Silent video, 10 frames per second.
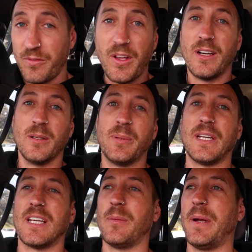very
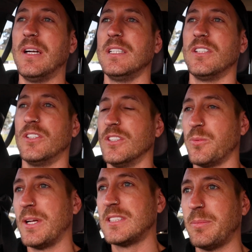big and apparently there
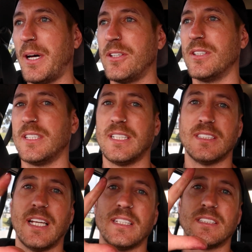is one spider in it
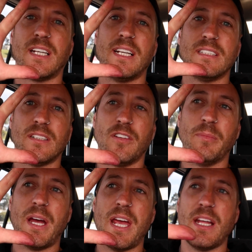that's like the size of
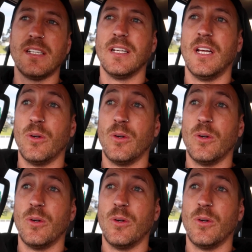my hand